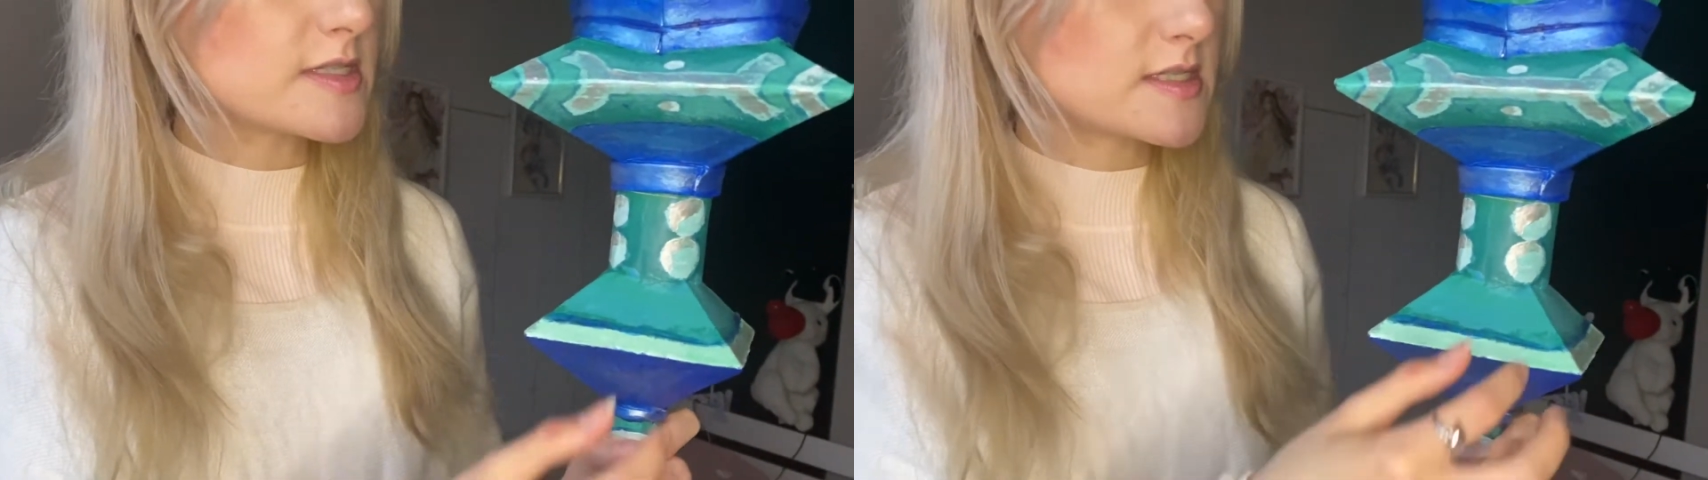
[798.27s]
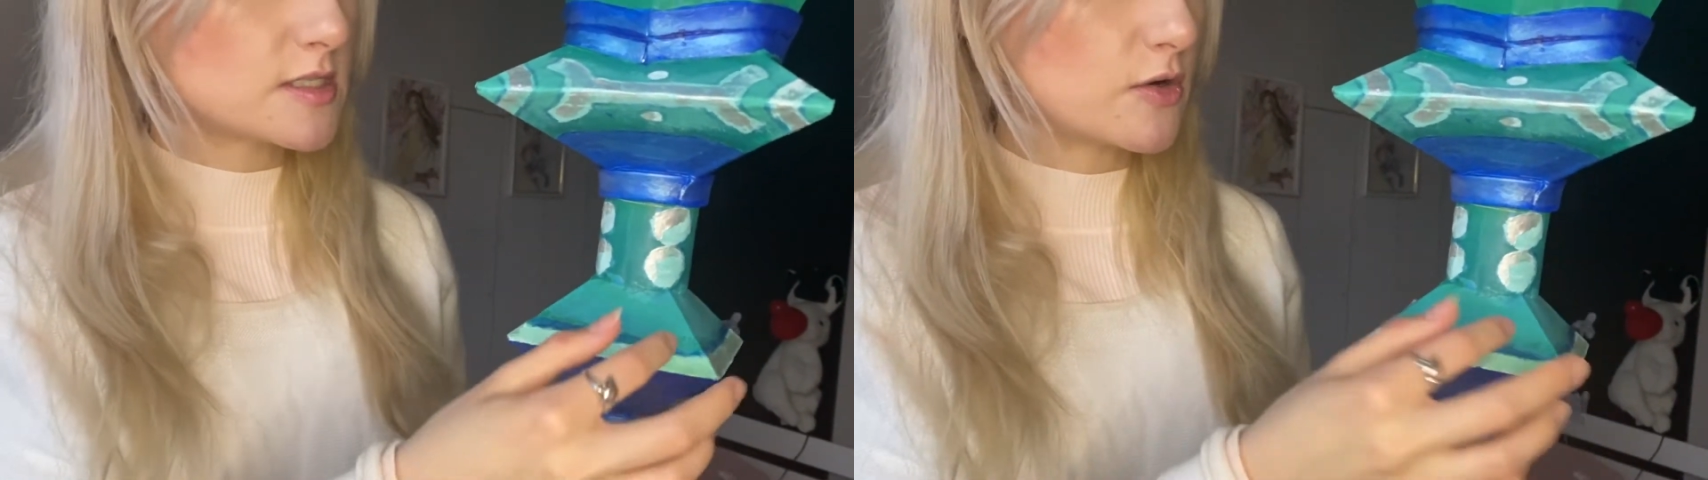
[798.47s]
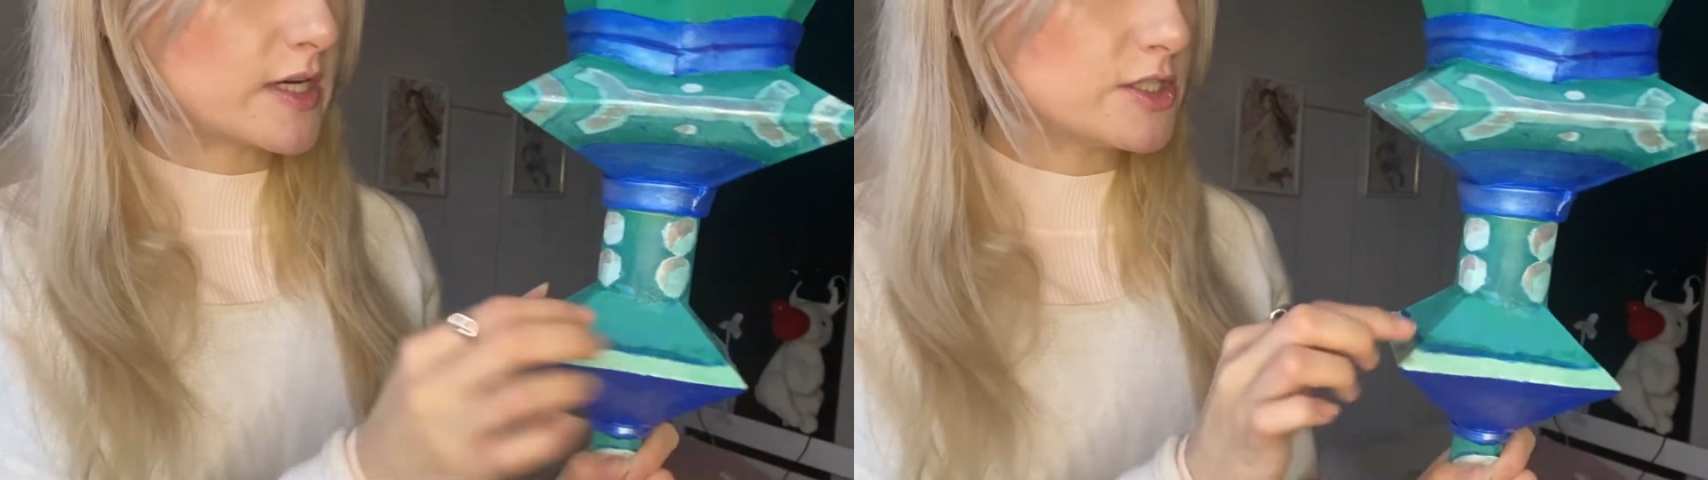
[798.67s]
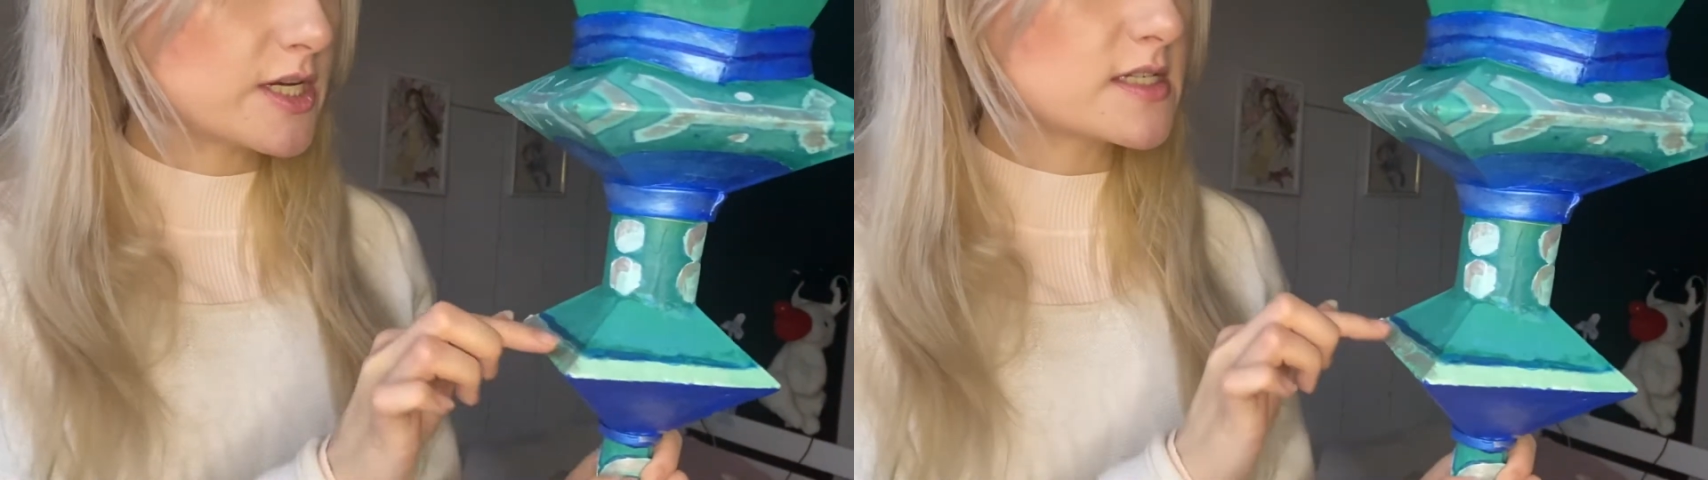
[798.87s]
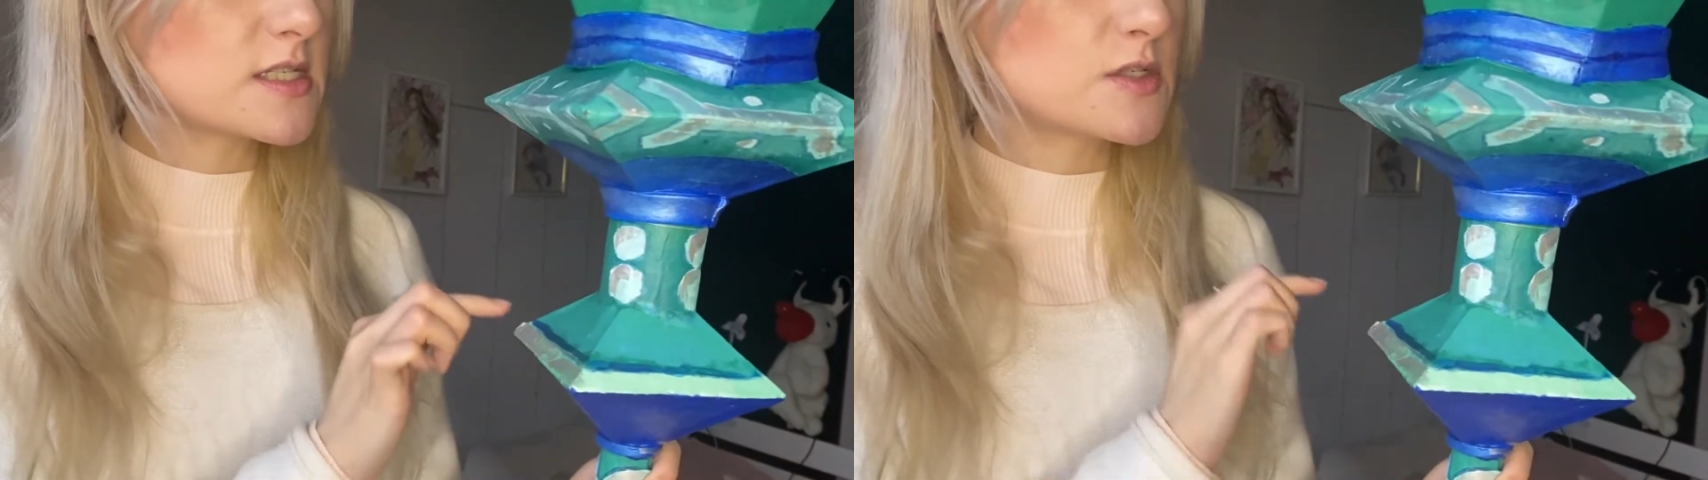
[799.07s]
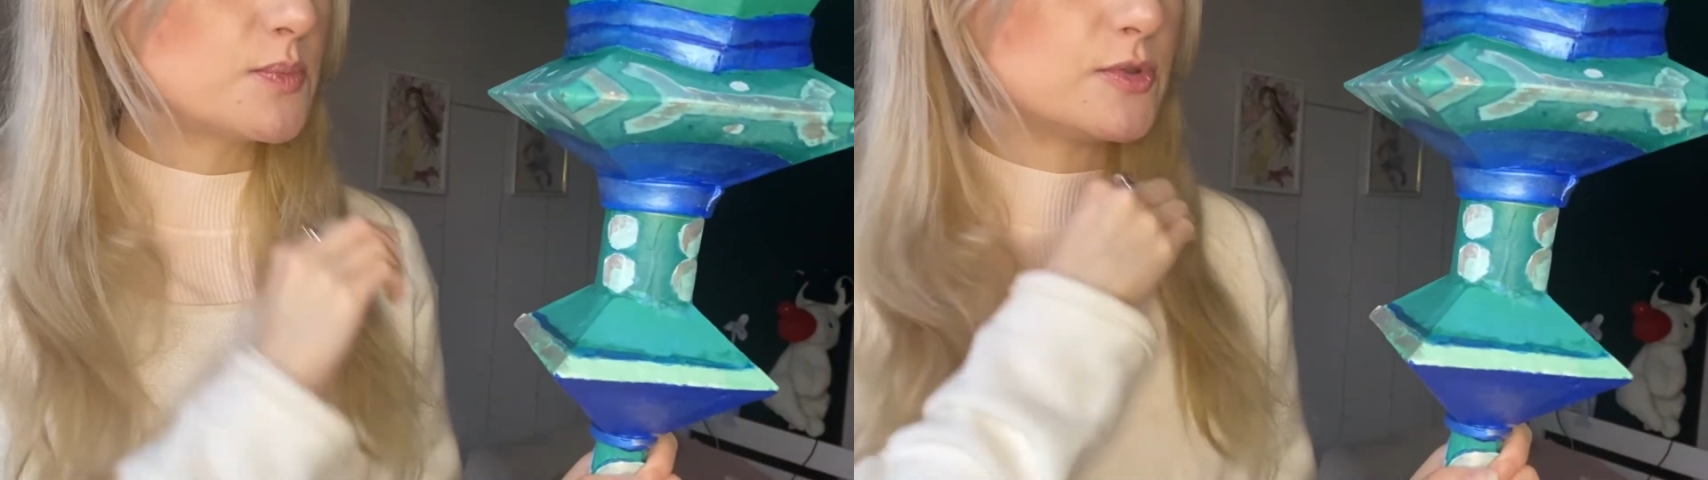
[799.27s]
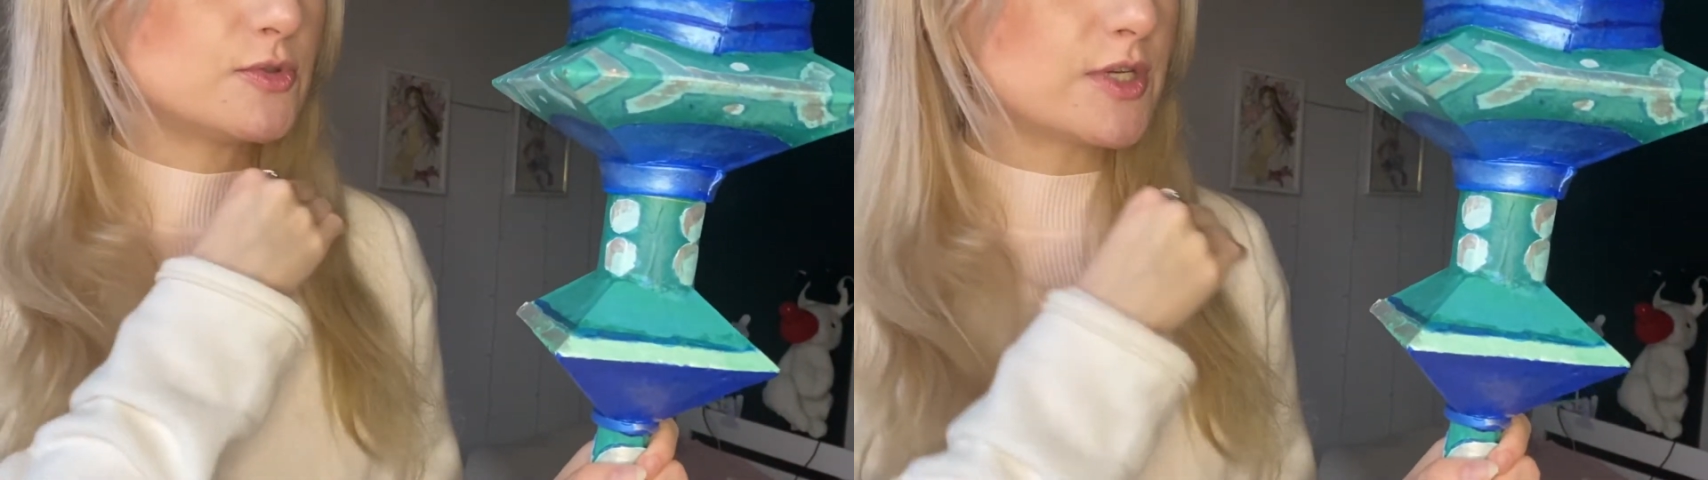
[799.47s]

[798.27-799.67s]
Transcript: so I just put